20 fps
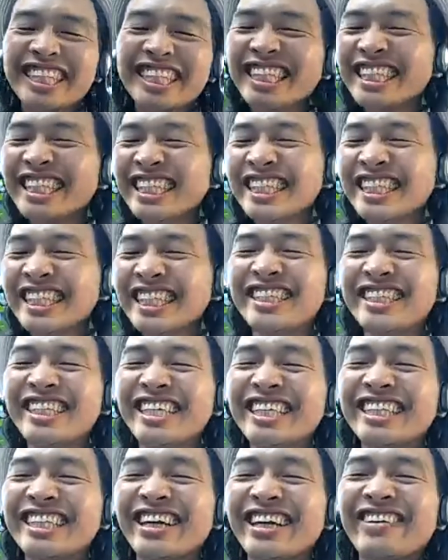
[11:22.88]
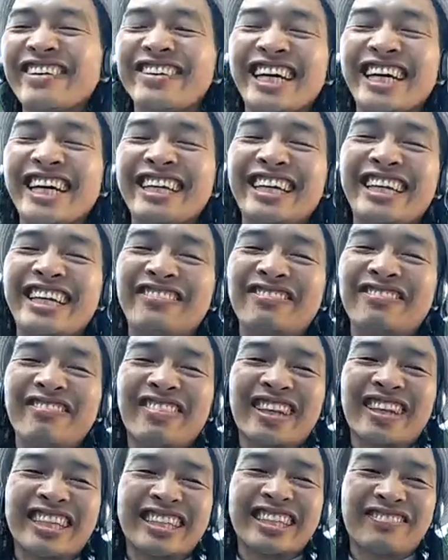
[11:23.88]
if the cities are planning
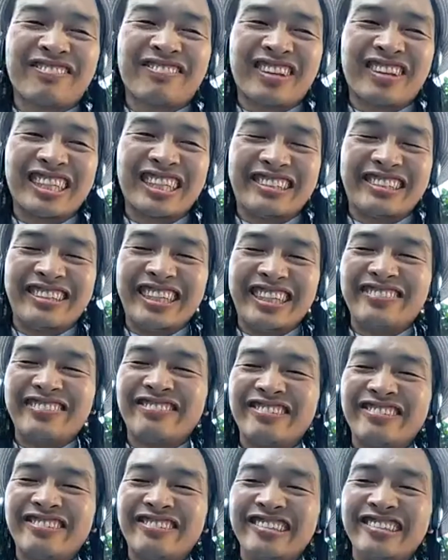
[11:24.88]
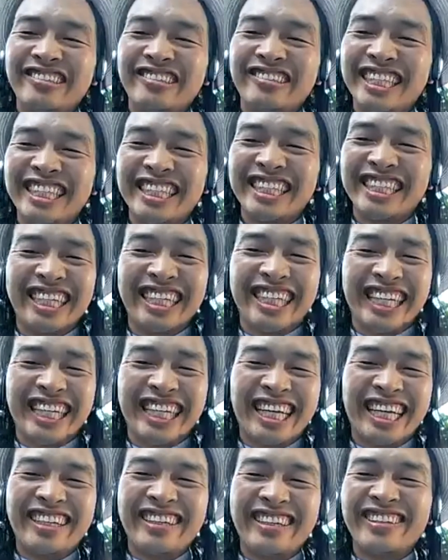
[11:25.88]
street improvements to get
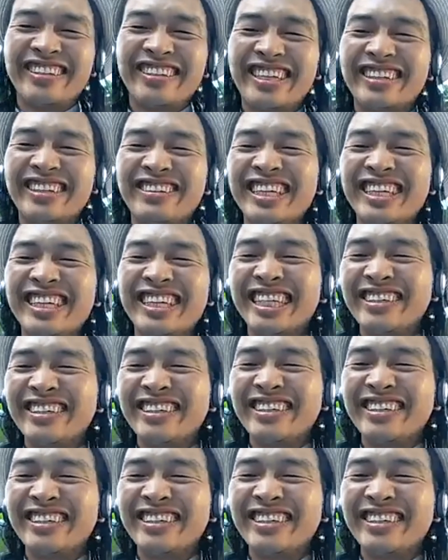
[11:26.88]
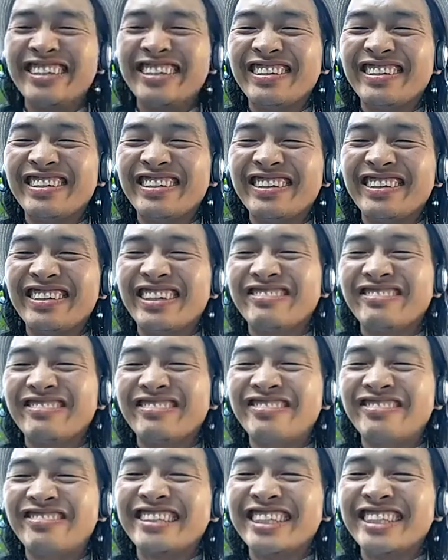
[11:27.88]
improve bus service,
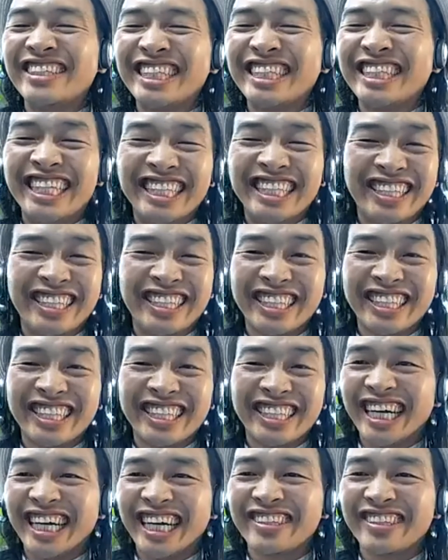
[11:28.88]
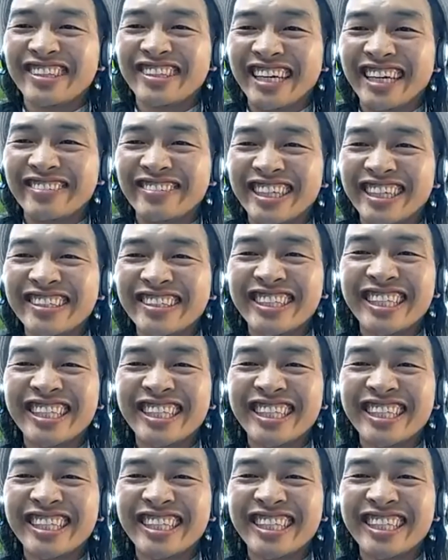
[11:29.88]
then it's also a good time to look at, well,